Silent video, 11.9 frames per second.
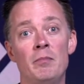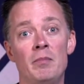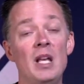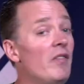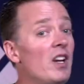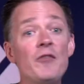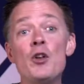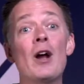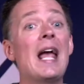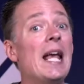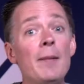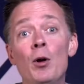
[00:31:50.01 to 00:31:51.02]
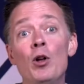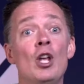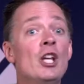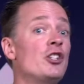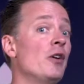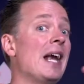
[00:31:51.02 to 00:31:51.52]
Even if you're able
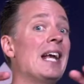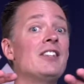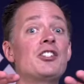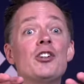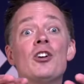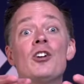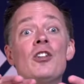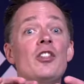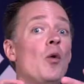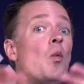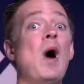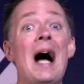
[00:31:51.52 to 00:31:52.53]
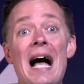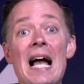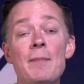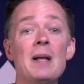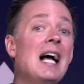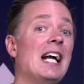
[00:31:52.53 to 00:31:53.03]
to answer the
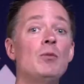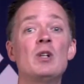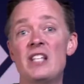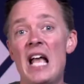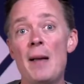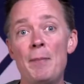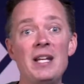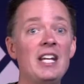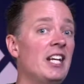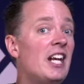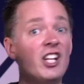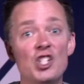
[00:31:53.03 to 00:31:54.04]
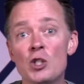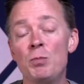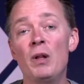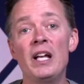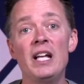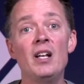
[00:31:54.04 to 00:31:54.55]
why behind what's happening and
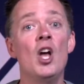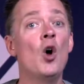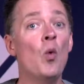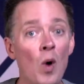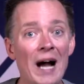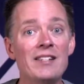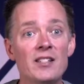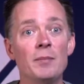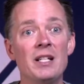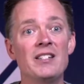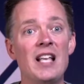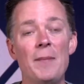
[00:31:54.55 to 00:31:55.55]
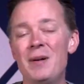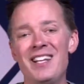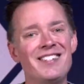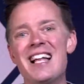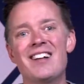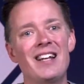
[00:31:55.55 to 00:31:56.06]
explain why something is happening,
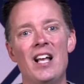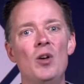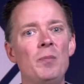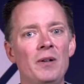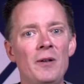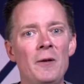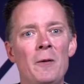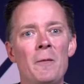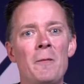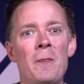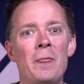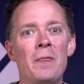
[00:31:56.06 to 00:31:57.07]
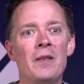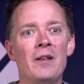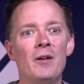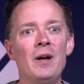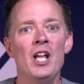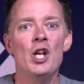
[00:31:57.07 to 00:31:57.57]
it's not going to help.
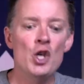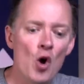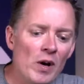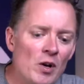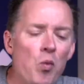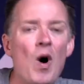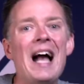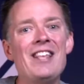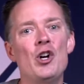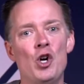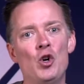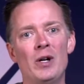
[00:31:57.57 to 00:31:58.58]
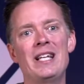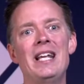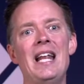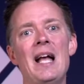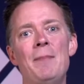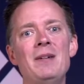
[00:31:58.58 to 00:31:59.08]
Right? Knowing why the hurricane
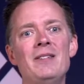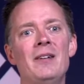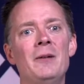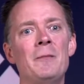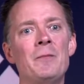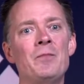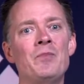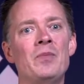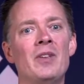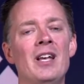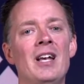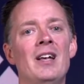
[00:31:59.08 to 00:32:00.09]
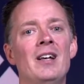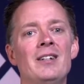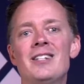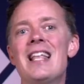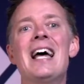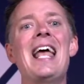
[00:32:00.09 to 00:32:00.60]
happened
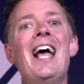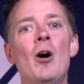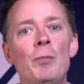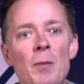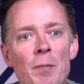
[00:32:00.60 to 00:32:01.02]
does not help the